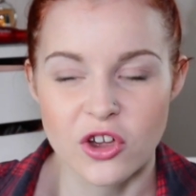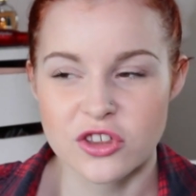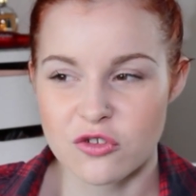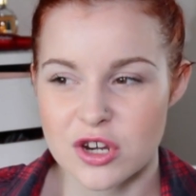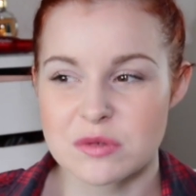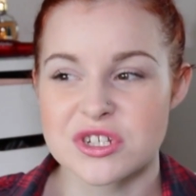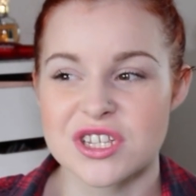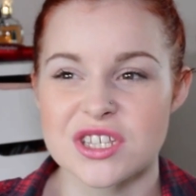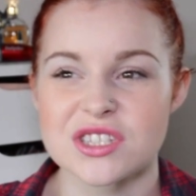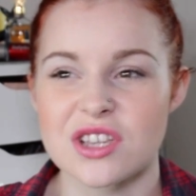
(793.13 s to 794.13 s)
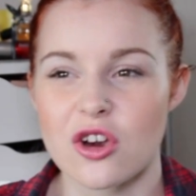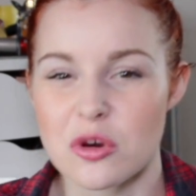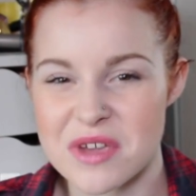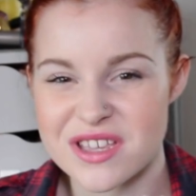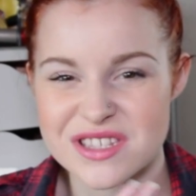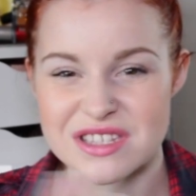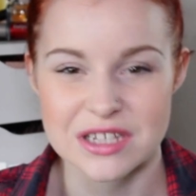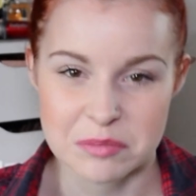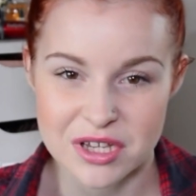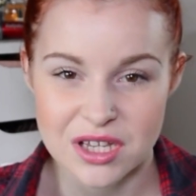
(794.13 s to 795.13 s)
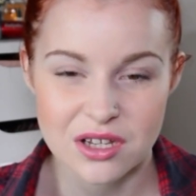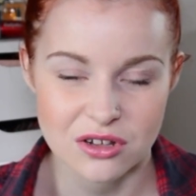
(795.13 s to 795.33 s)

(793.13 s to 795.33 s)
Like, the cream sheens are a bit slippy,